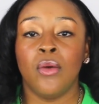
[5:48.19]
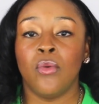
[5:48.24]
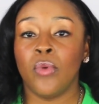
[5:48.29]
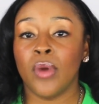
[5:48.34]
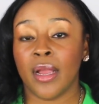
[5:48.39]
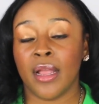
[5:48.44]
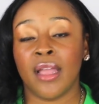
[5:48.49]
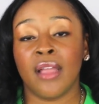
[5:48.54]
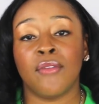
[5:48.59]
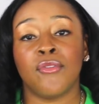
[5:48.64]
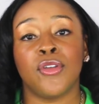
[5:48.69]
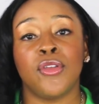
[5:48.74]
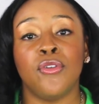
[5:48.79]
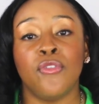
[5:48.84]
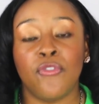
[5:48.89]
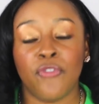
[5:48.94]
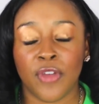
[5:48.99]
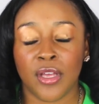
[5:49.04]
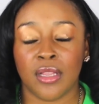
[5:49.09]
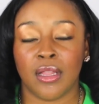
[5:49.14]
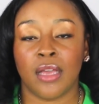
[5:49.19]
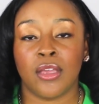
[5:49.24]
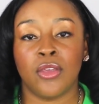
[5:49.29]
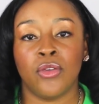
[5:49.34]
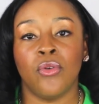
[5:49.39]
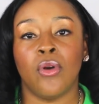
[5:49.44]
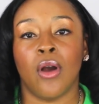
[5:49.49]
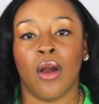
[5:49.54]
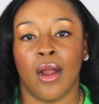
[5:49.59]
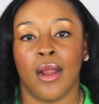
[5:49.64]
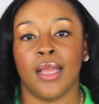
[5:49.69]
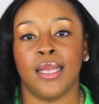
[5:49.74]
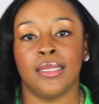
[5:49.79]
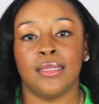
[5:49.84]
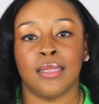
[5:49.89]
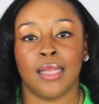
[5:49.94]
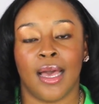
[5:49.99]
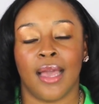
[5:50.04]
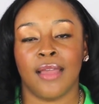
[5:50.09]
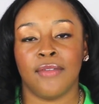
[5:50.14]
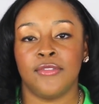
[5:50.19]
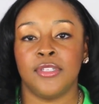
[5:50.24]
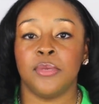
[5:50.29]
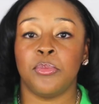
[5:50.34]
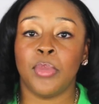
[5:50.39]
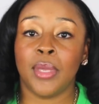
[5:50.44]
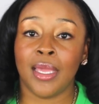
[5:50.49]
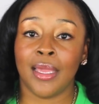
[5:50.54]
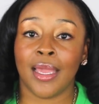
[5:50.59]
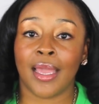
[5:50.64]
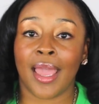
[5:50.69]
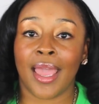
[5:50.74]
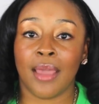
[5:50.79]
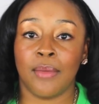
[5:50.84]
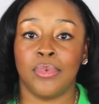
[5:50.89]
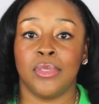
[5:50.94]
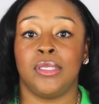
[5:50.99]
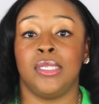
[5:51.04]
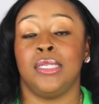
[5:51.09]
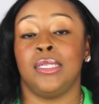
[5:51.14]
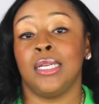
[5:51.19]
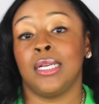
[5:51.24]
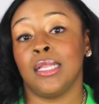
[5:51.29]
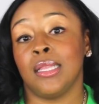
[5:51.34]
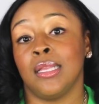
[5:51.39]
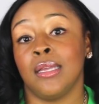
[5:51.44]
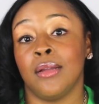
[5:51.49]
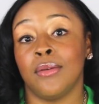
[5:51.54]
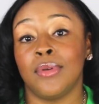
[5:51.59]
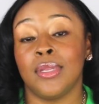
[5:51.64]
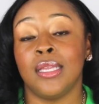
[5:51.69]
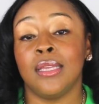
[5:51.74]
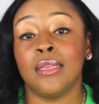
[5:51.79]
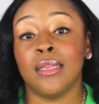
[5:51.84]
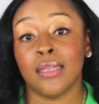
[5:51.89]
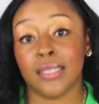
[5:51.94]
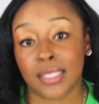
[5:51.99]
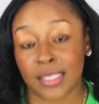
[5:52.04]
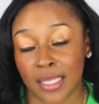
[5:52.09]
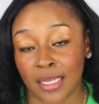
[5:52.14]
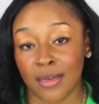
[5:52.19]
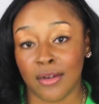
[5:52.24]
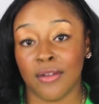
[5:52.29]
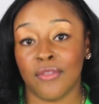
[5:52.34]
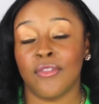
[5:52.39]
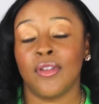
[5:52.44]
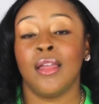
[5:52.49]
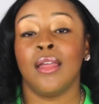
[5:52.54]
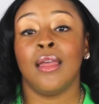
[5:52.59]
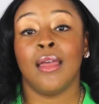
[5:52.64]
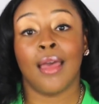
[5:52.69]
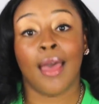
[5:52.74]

wherever you feel like you are in life to being able to declare within yourself